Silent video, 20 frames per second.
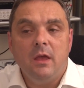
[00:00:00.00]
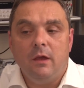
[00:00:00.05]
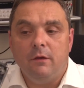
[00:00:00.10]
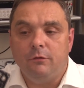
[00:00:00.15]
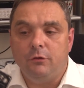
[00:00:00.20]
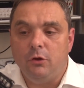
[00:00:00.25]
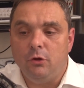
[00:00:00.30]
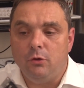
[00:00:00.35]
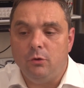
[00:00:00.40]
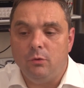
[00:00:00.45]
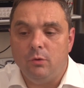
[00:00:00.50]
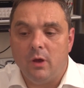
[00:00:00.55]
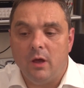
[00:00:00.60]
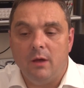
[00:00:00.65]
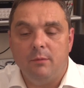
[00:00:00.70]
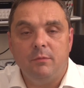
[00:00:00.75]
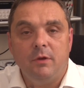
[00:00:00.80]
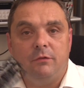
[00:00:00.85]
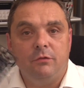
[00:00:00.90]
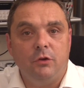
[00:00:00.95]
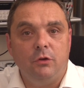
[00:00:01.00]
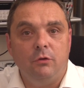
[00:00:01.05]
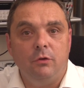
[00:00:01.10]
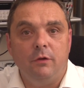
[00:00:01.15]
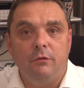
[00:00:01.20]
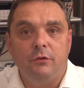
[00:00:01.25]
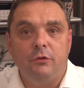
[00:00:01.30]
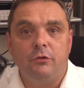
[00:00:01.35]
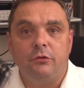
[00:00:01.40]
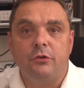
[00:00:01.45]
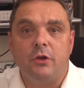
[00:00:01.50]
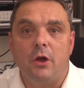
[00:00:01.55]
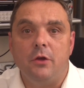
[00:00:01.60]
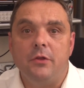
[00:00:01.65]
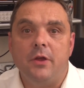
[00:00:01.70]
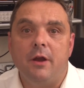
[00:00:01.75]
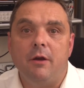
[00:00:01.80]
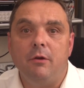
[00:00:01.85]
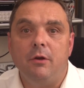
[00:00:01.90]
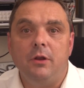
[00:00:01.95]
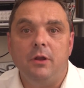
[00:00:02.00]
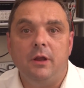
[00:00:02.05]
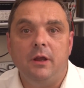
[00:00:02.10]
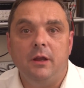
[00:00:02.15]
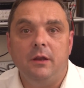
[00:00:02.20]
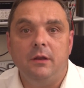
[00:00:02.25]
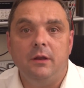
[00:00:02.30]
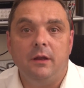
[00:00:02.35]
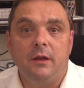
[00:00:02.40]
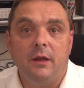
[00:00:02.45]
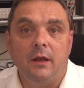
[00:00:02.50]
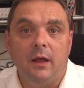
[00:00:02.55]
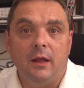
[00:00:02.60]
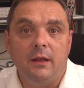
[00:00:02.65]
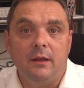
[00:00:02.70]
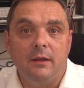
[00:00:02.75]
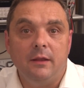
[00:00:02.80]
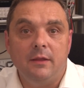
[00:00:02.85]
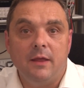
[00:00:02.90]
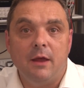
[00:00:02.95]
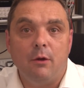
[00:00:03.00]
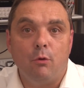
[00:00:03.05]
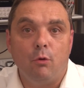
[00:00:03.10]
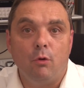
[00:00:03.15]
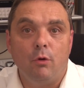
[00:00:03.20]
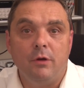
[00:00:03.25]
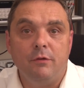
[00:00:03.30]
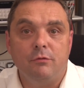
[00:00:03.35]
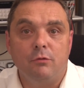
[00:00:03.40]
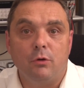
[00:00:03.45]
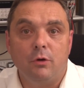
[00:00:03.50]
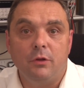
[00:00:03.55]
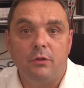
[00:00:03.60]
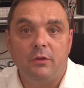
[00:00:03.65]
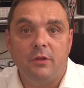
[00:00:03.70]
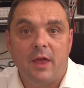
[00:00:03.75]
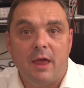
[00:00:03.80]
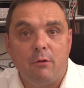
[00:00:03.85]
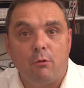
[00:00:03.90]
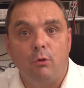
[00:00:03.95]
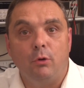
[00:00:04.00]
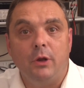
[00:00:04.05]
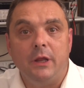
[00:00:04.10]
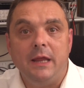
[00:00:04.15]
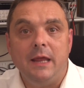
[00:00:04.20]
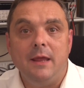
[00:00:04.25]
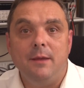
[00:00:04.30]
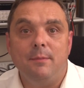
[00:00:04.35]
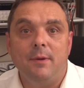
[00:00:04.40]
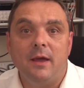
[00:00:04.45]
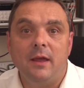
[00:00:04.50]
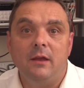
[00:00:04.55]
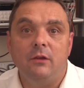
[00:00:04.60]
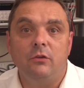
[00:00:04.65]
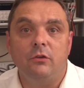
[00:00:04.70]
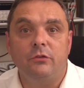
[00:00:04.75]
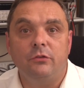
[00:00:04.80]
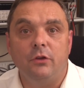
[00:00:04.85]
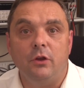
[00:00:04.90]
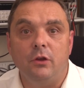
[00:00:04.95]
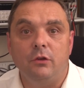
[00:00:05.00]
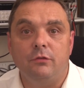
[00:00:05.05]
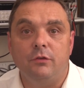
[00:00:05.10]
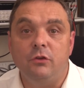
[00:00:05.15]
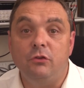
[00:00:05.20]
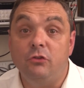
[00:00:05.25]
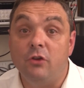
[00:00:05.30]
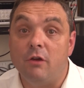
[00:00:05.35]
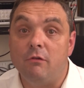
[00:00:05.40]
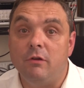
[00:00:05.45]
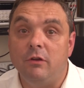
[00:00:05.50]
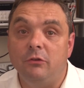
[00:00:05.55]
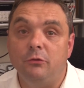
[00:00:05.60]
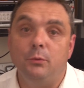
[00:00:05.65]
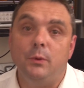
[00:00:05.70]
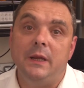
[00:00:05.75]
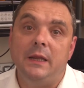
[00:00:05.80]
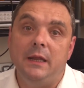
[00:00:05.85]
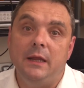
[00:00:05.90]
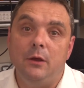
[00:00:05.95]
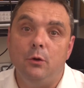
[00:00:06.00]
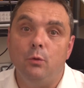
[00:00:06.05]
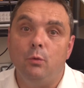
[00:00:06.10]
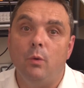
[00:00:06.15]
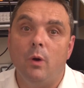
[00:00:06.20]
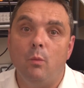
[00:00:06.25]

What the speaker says: if you just go there there or either there on the eBay and just search for Jerry Sweeney, all